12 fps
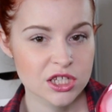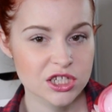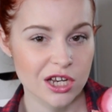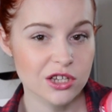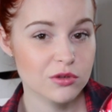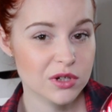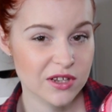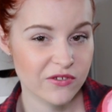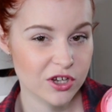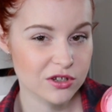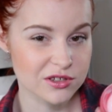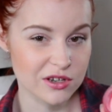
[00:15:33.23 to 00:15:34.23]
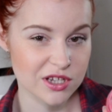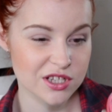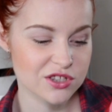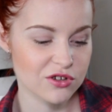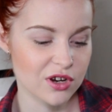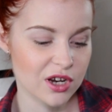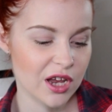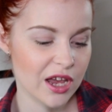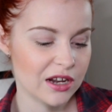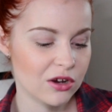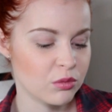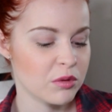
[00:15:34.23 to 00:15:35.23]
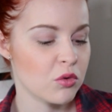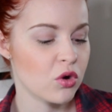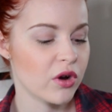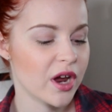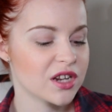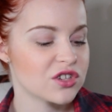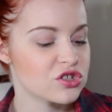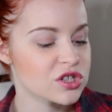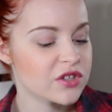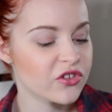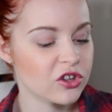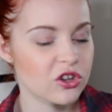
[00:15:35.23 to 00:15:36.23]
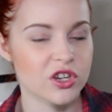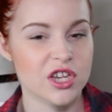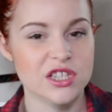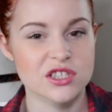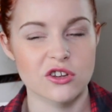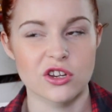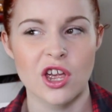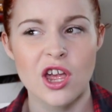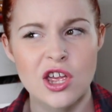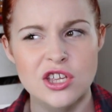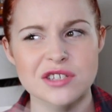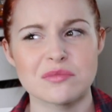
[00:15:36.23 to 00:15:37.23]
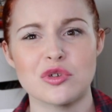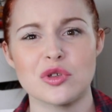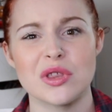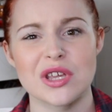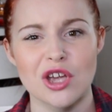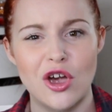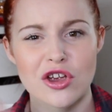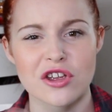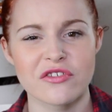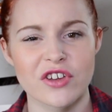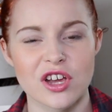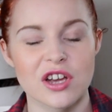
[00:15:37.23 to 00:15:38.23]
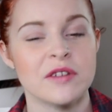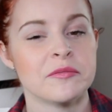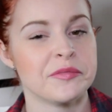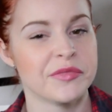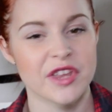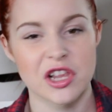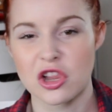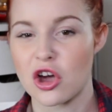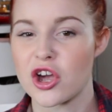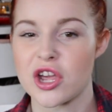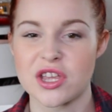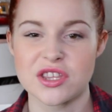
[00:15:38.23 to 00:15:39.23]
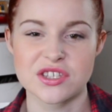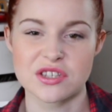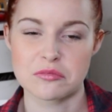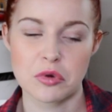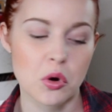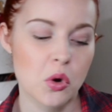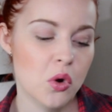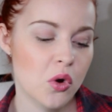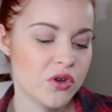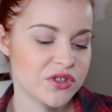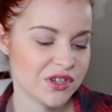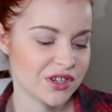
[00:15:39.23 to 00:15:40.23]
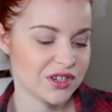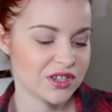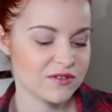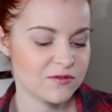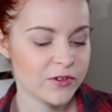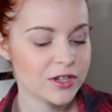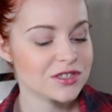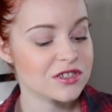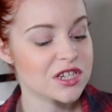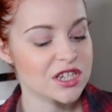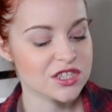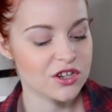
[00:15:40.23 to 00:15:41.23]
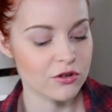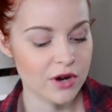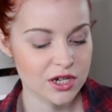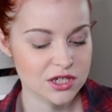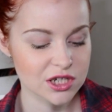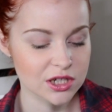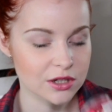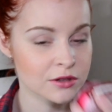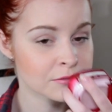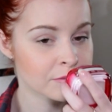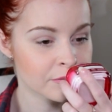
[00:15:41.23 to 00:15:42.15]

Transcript: genuinely feels like it's doing a little bit more. And it does feel like it's, like, smoothing over lines and pores, and it feels like it is correcting.